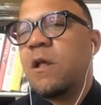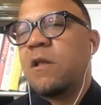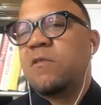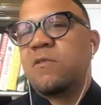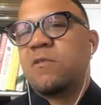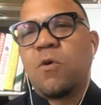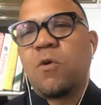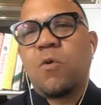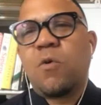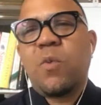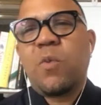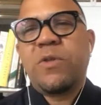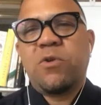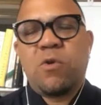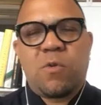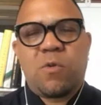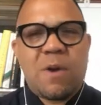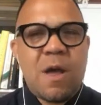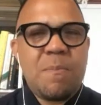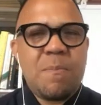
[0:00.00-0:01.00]
And so
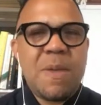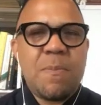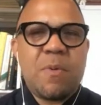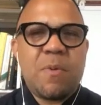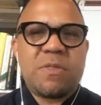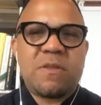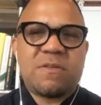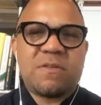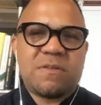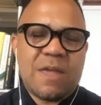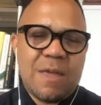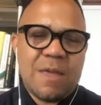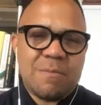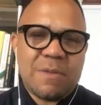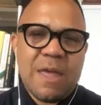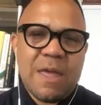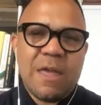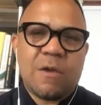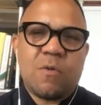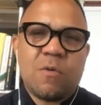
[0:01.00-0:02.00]
when you're around people with the
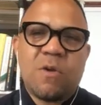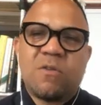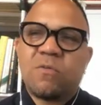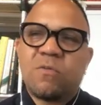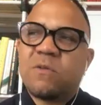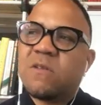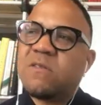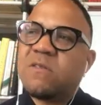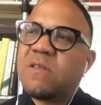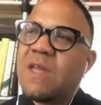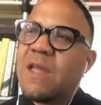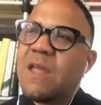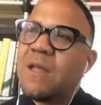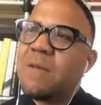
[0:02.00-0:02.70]
same language, with the